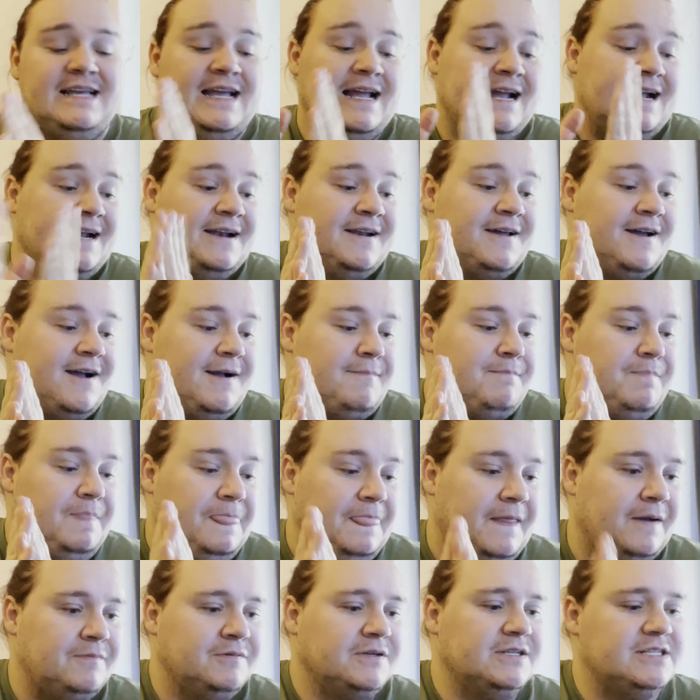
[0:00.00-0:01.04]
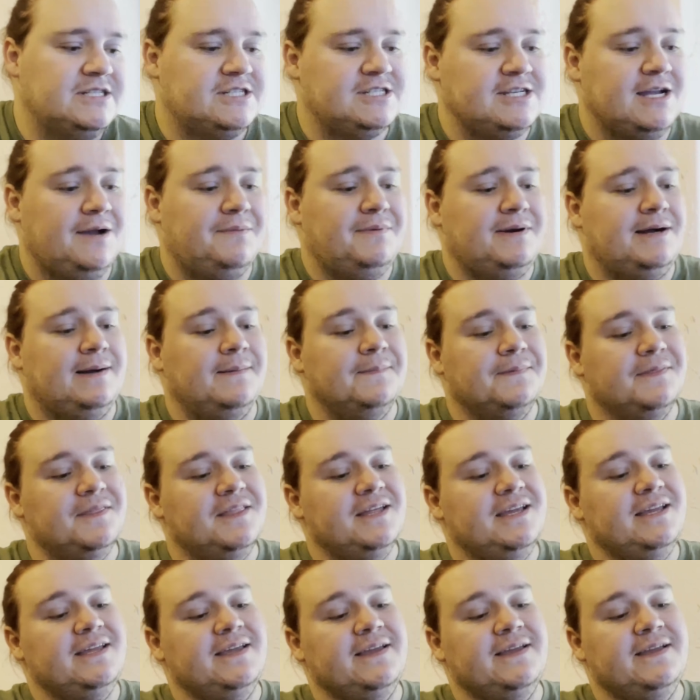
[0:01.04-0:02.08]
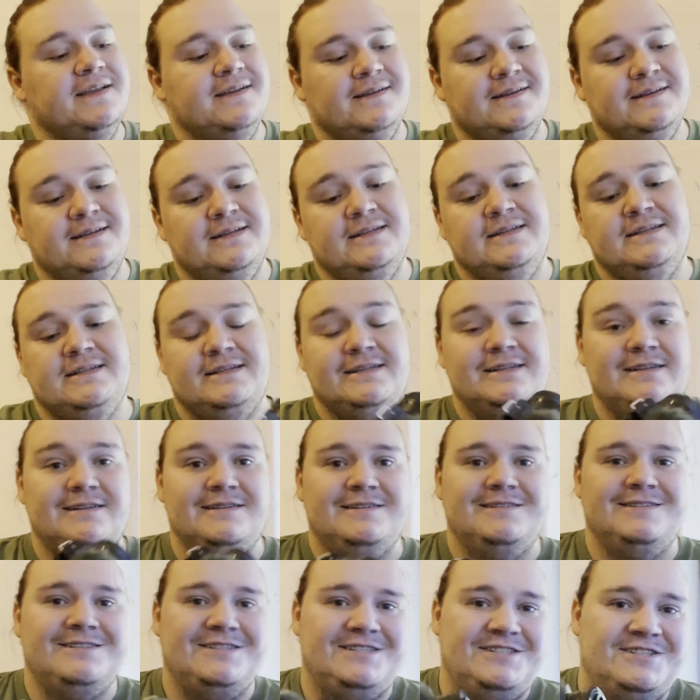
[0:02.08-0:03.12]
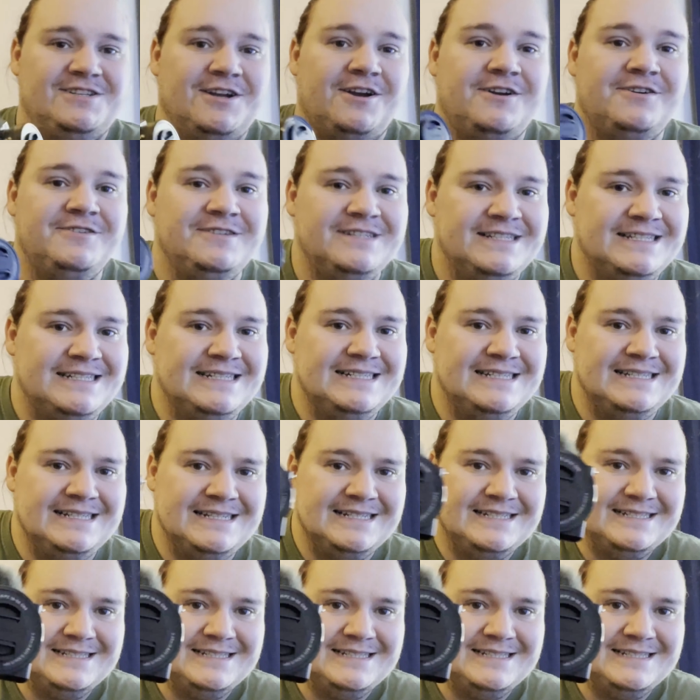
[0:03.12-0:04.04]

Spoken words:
and I'm going to sum up the Sony